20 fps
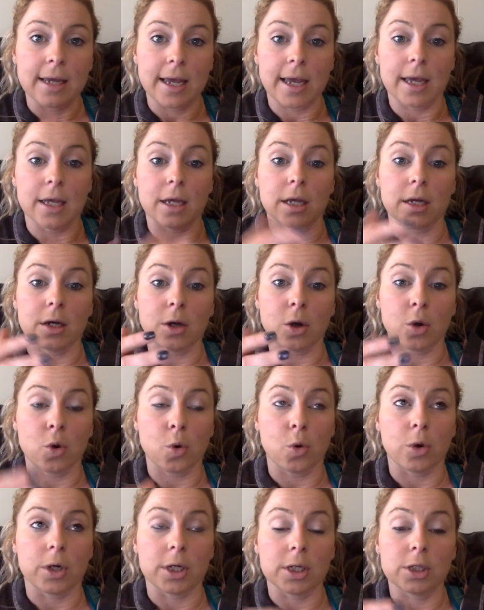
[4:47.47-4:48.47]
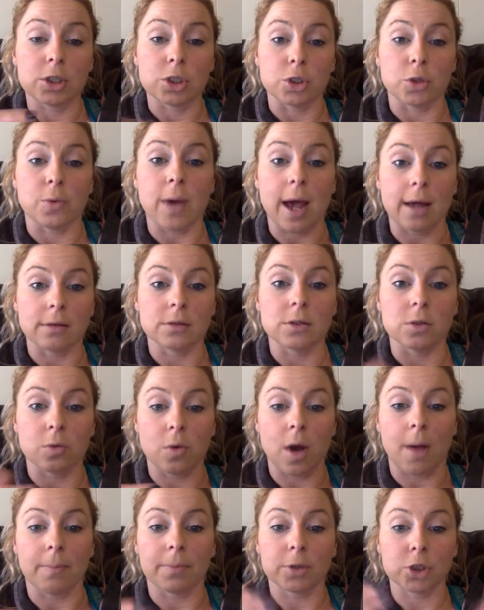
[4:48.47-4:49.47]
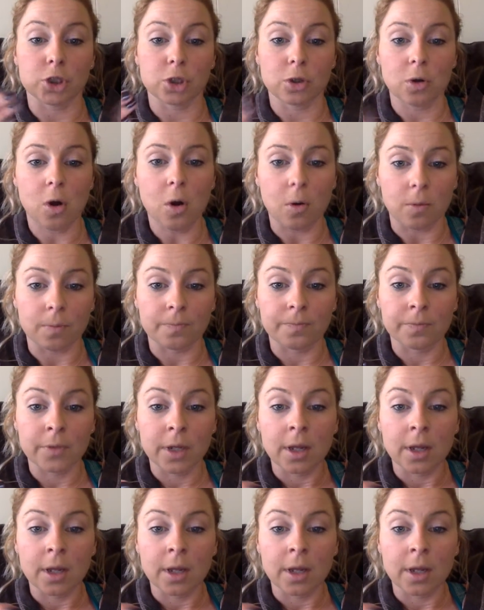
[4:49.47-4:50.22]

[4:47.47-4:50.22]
and according to how to accomplish your goal.